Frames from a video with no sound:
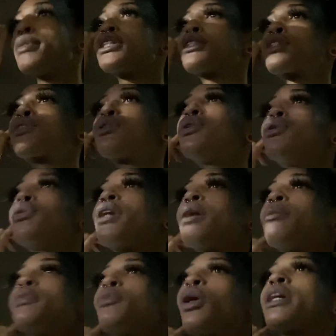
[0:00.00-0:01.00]
soon
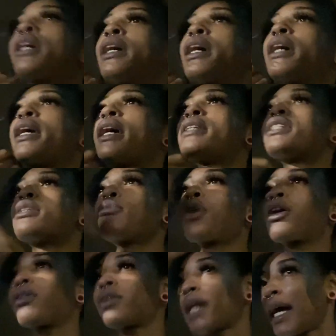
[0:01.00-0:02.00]
i'm working again
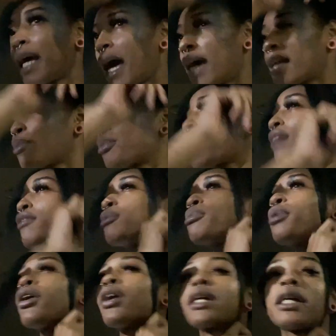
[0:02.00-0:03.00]
tomorrow night at a private
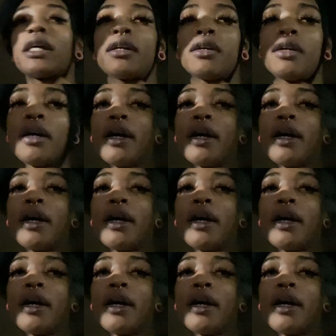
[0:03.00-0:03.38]
party and,